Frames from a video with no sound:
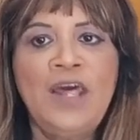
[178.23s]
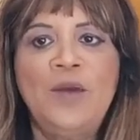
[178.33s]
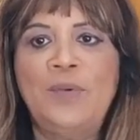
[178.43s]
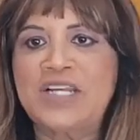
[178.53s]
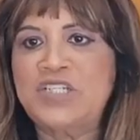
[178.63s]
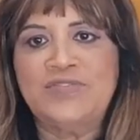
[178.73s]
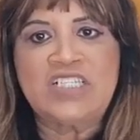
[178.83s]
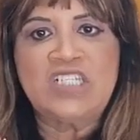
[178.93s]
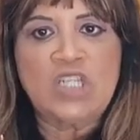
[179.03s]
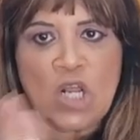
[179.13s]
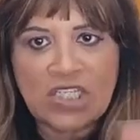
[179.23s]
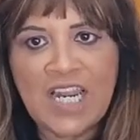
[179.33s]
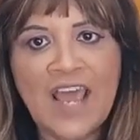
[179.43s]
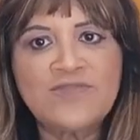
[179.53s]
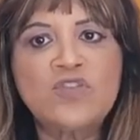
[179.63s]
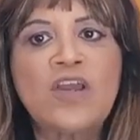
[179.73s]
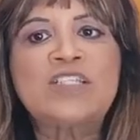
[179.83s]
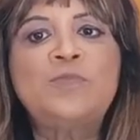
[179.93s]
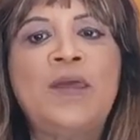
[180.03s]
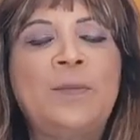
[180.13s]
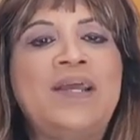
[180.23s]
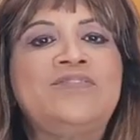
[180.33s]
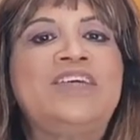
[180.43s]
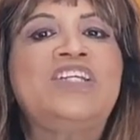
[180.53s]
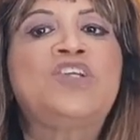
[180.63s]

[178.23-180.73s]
where she was not allowed to experiment with